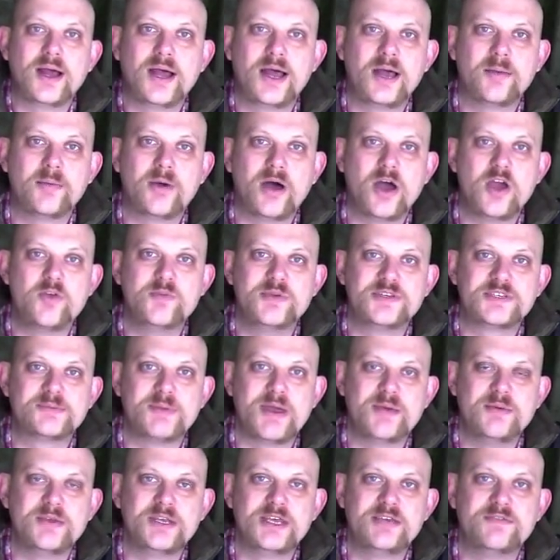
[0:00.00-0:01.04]
Um, I hope it's
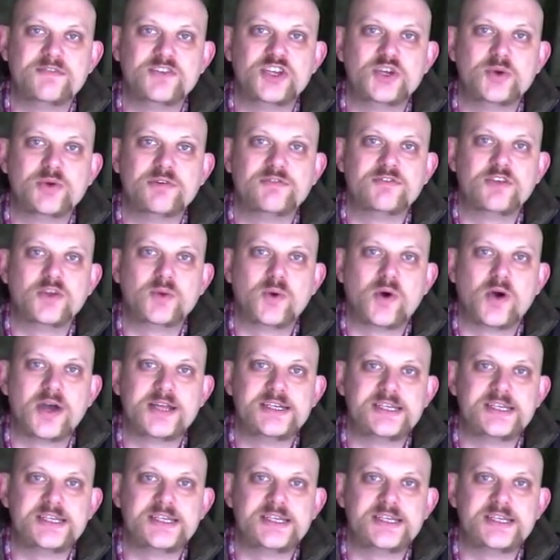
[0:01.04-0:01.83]
maybe given you a few